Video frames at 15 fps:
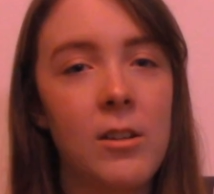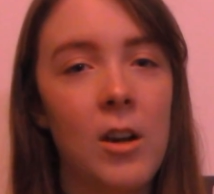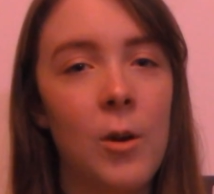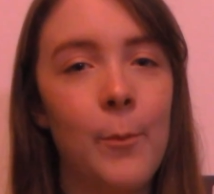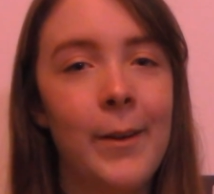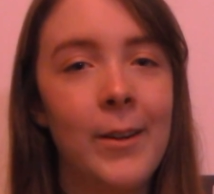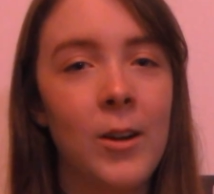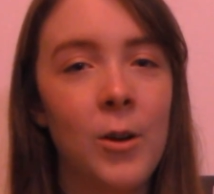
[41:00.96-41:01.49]

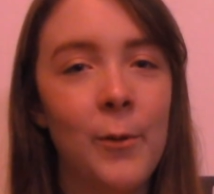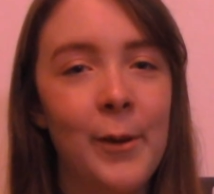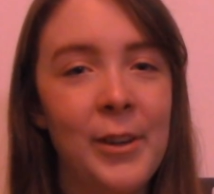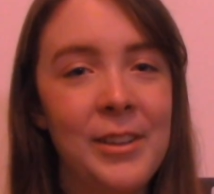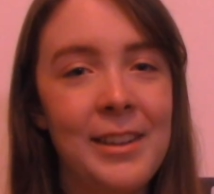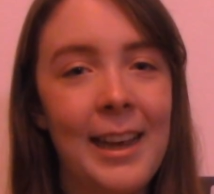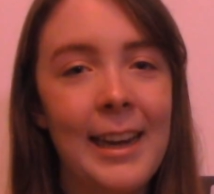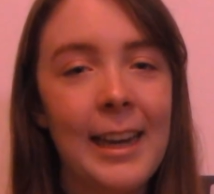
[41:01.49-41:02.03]
Airbender where
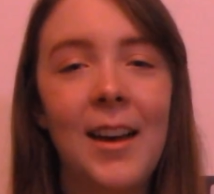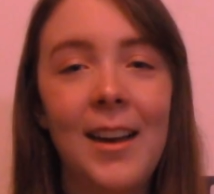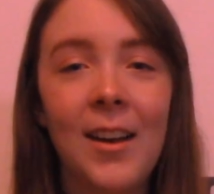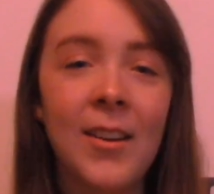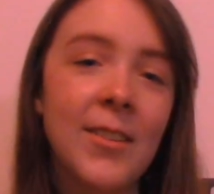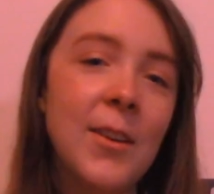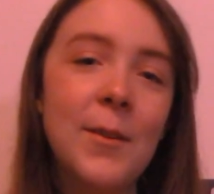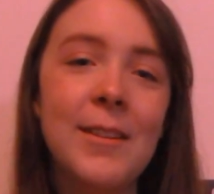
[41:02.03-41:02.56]
he's like,
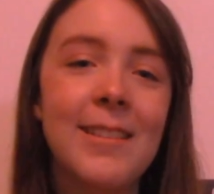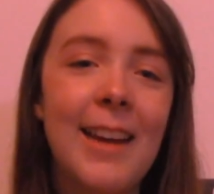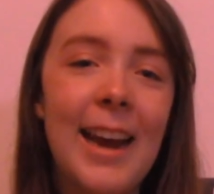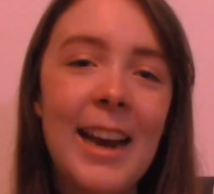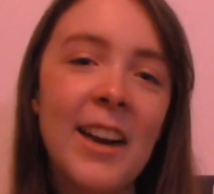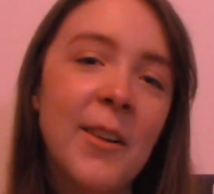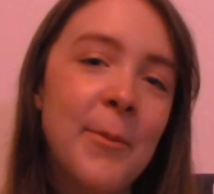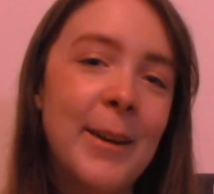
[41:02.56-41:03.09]
although his
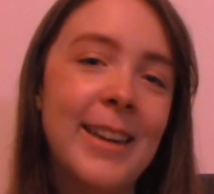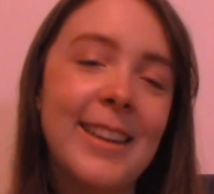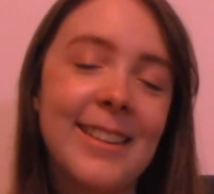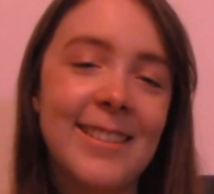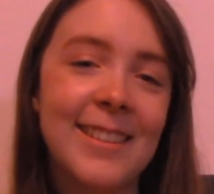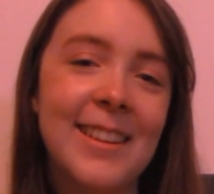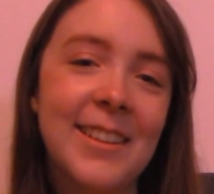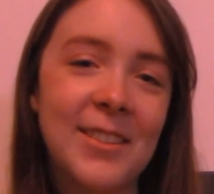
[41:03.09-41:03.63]
airbending
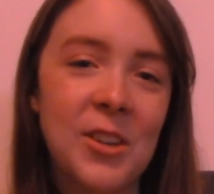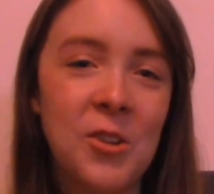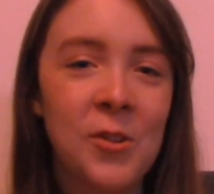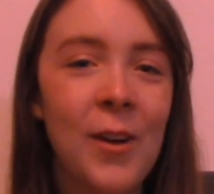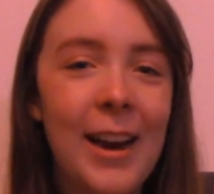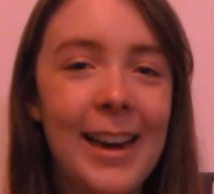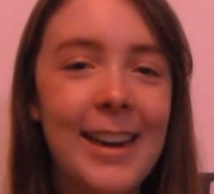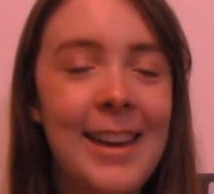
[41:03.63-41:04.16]
skills are
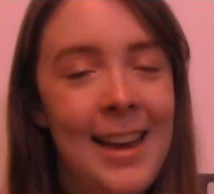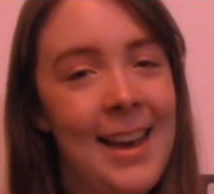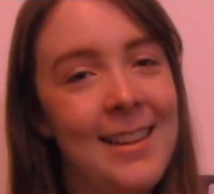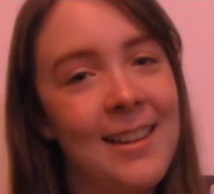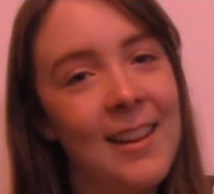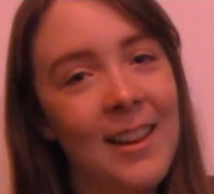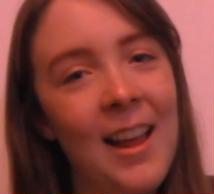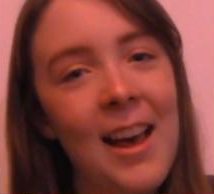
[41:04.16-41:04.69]
great, he has
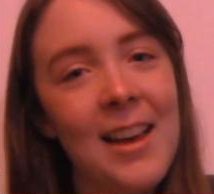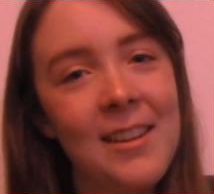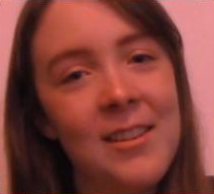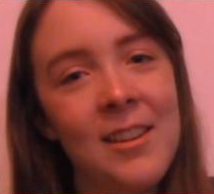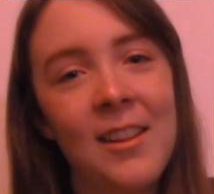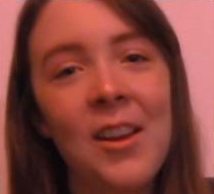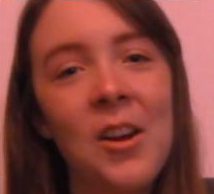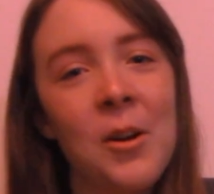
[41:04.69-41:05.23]
a lot
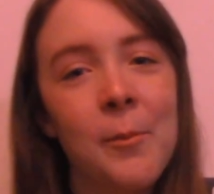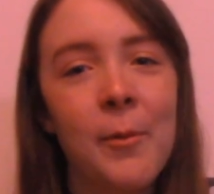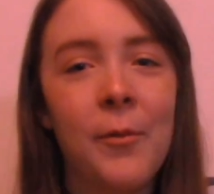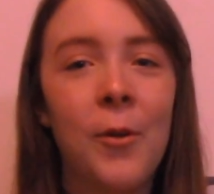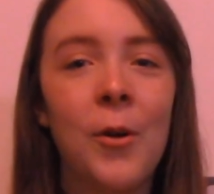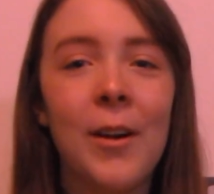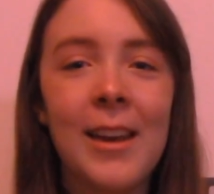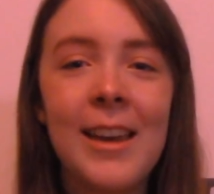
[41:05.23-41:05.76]
to learn
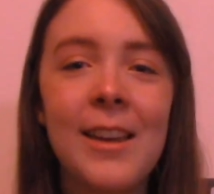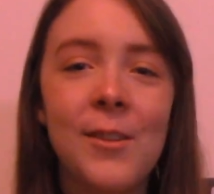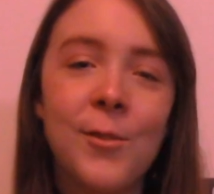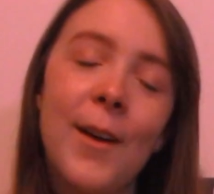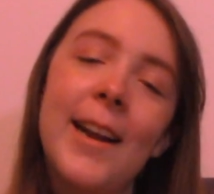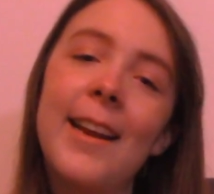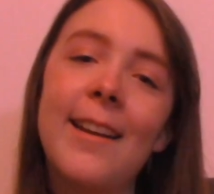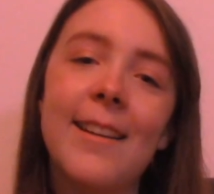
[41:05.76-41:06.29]
before he's
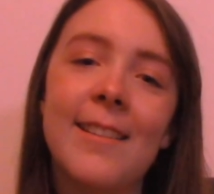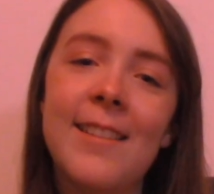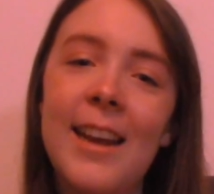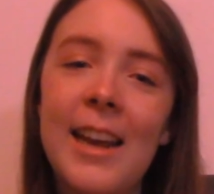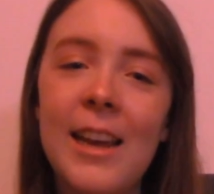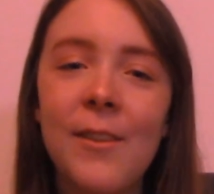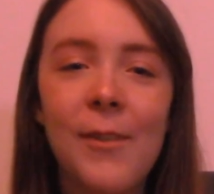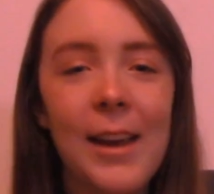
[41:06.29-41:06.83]
ready to
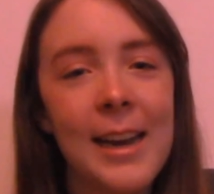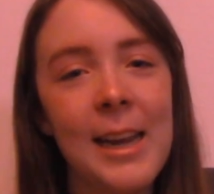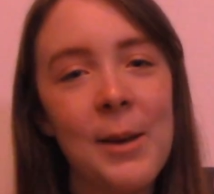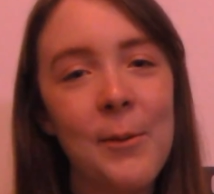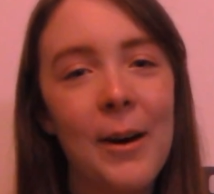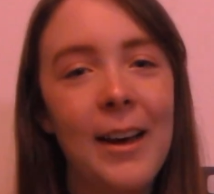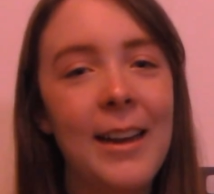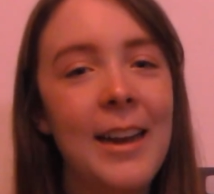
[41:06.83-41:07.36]
save
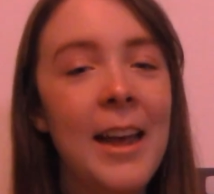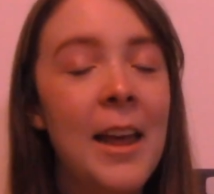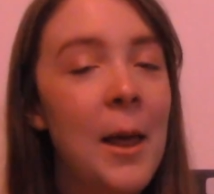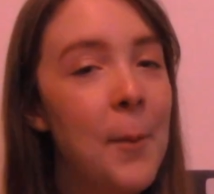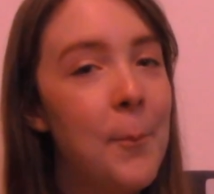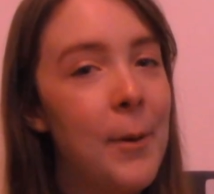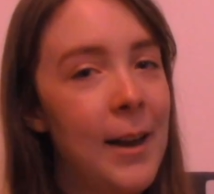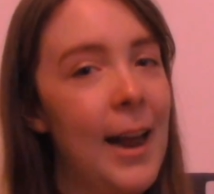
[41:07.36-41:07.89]
anyone.
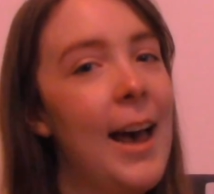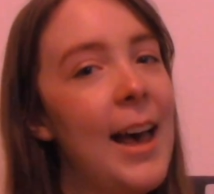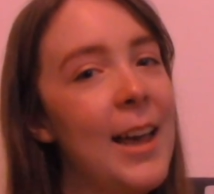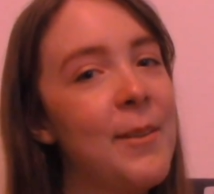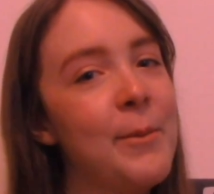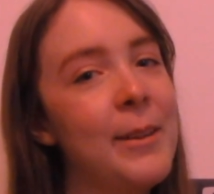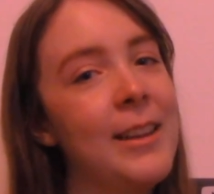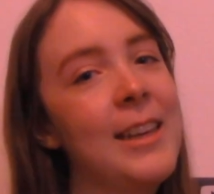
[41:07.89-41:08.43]
But
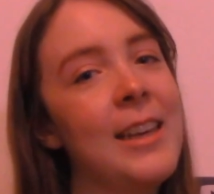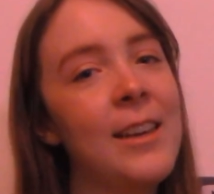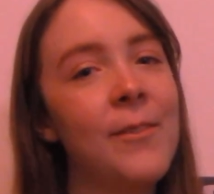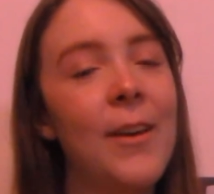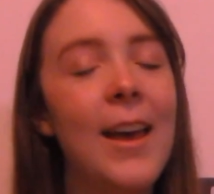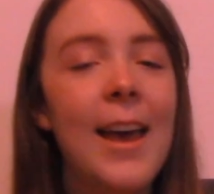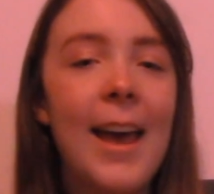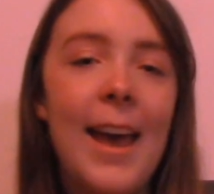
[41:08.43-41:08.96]
I believe
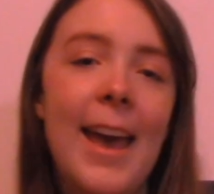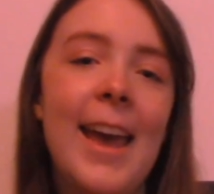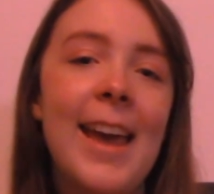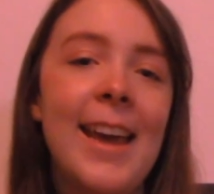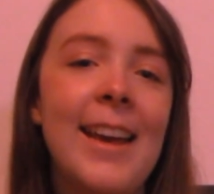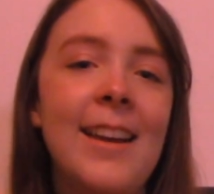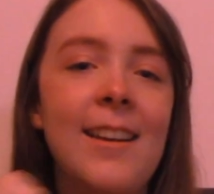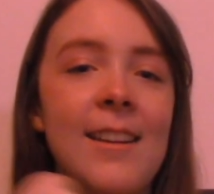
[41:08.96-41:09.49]

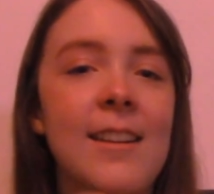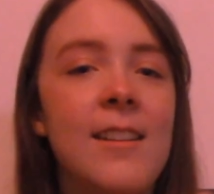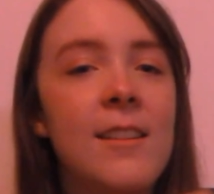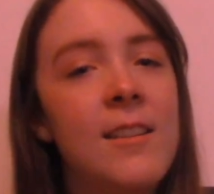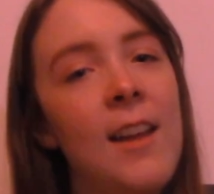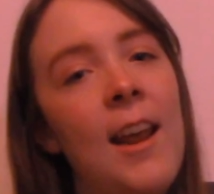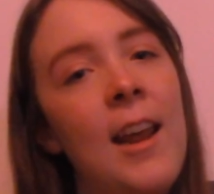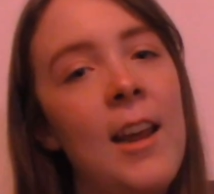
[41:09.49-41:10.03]
and can
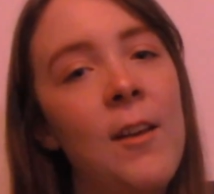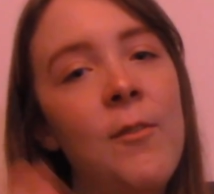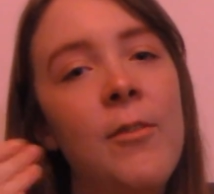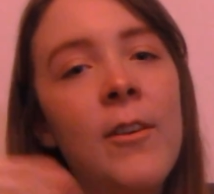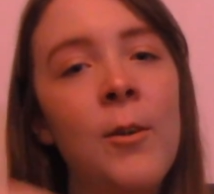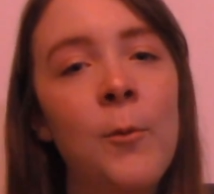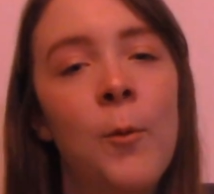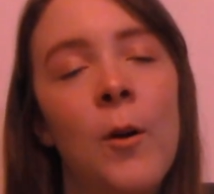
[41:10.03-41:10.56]
save
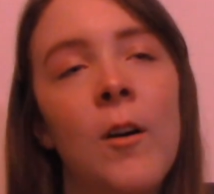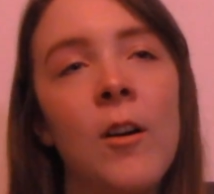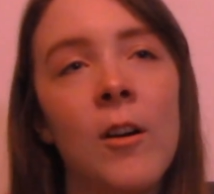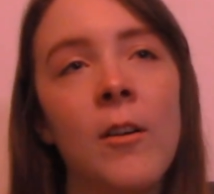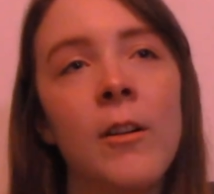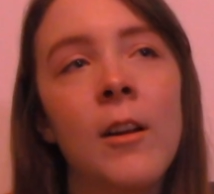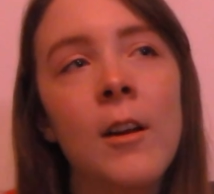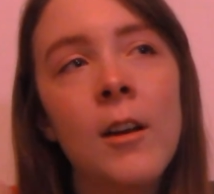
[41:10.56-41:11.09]
the
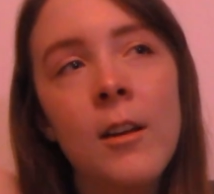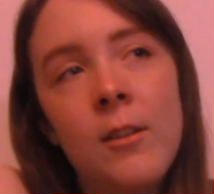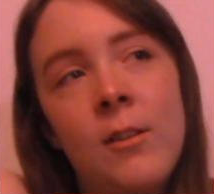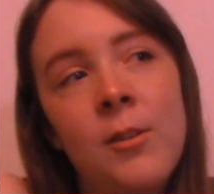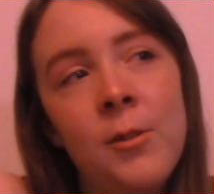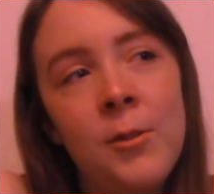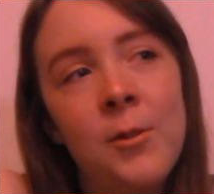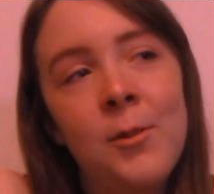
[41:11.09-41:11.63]
world.
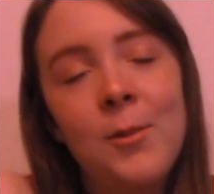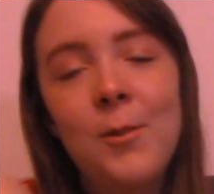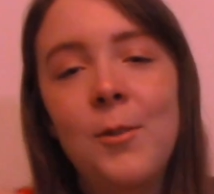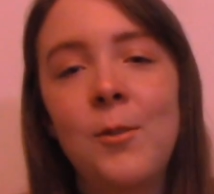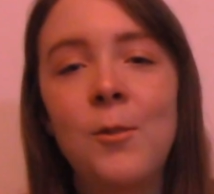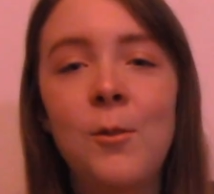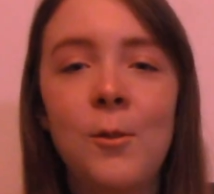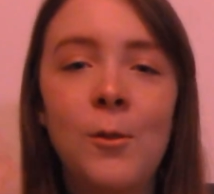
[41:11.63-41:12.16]

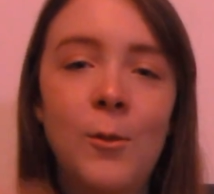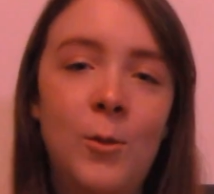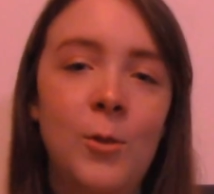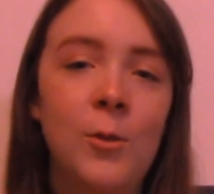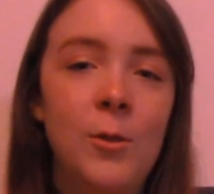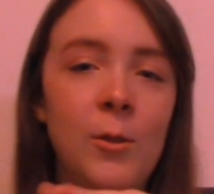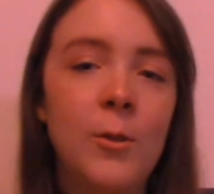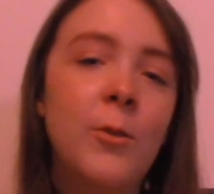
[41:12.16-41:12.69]
Do,
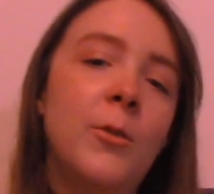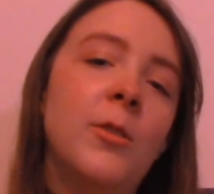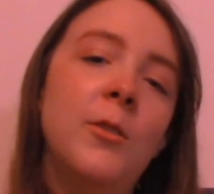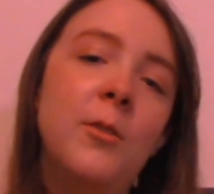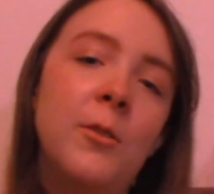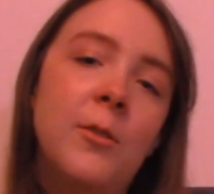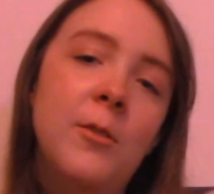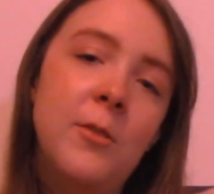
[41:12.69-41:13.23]
do,
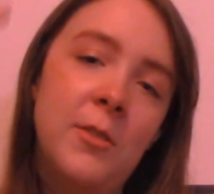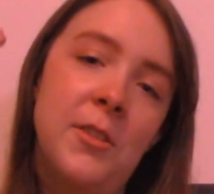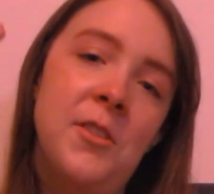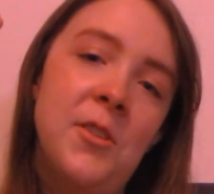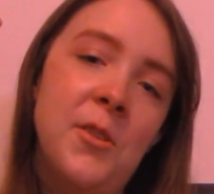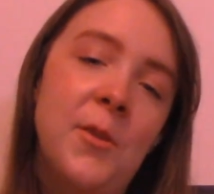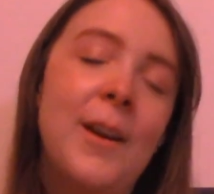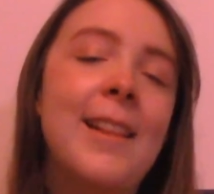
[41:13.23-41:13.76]
do,
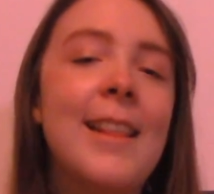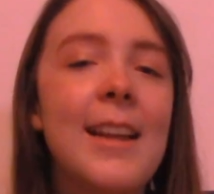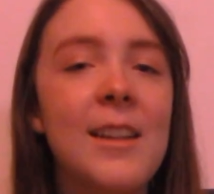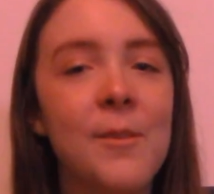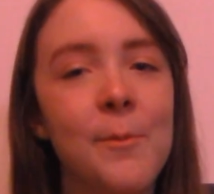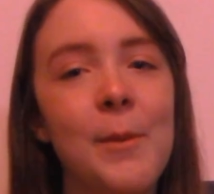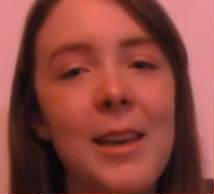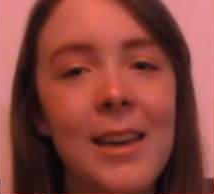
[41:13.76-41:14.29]
do.
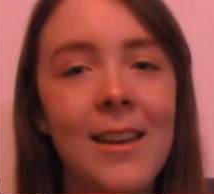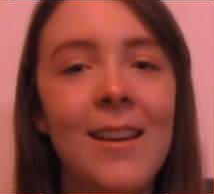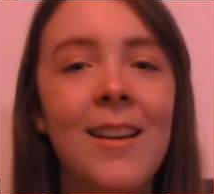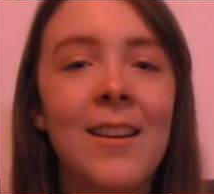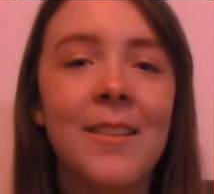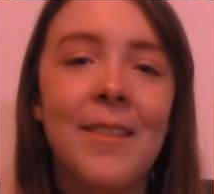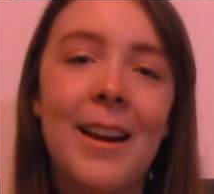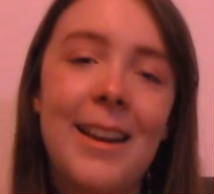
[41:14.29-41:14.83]
That's me
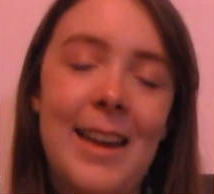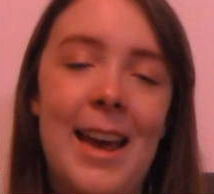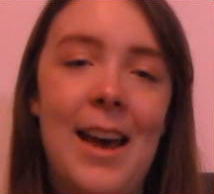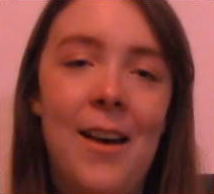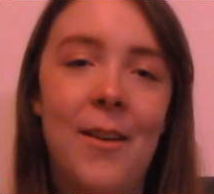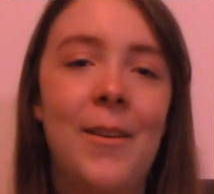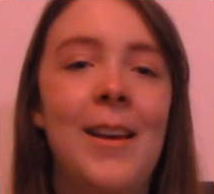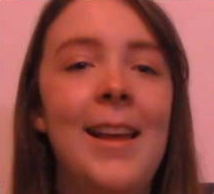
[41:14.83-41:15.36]
right
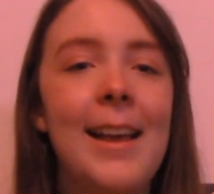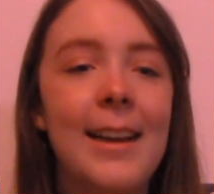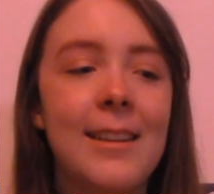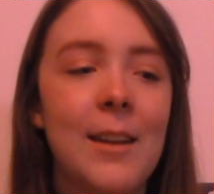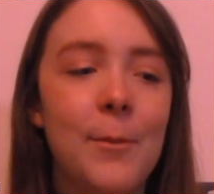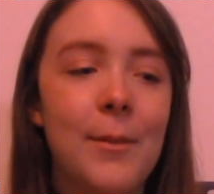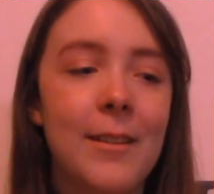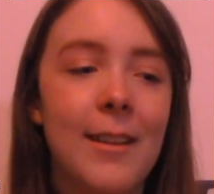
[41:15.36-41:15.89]
now,
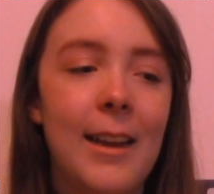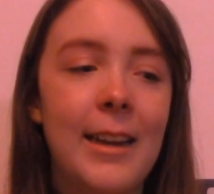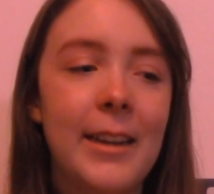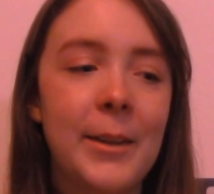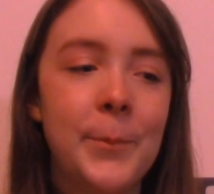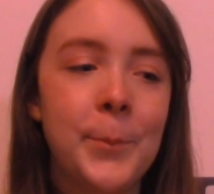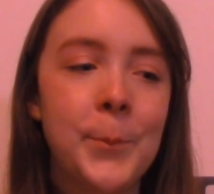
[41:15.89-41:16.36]
except it's like,